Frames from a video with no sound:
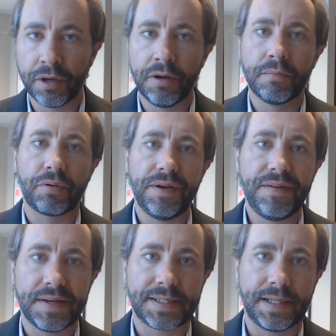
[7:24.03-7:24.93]

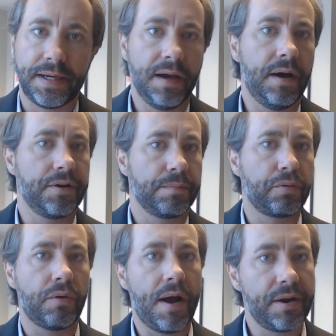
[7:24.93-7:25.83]
Previously, under
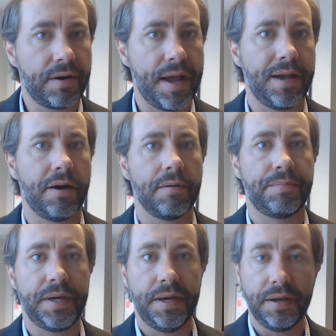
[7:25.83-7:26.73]
prior
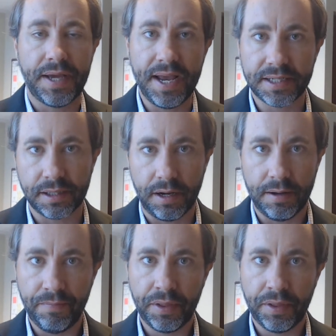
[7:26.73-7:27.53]
ARB case law,